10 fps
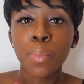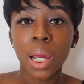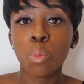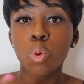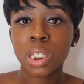
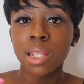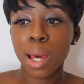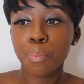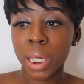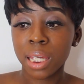but it wasn't
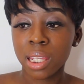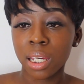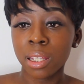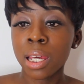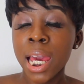that big
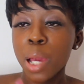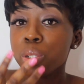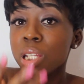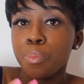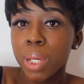thing. It
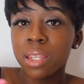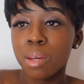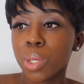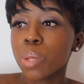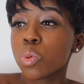wasn't a big
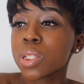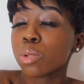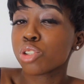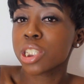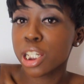thing. People were
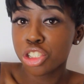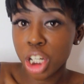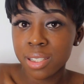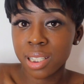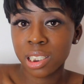still just
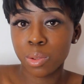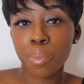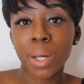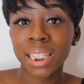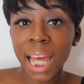adjusting to
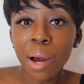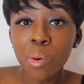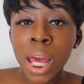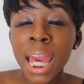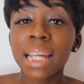it. But
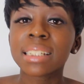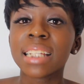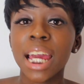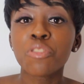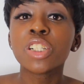now it's
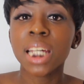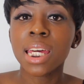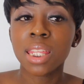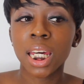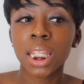an
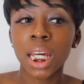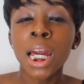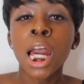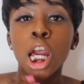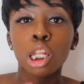everyday thing
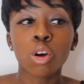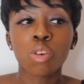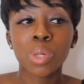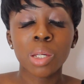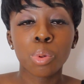that a lot
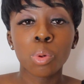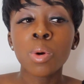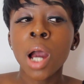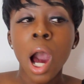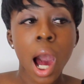of
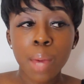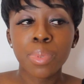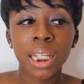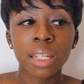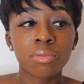people, I
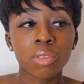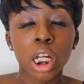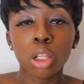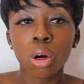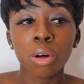believe,
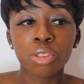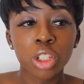a lot of,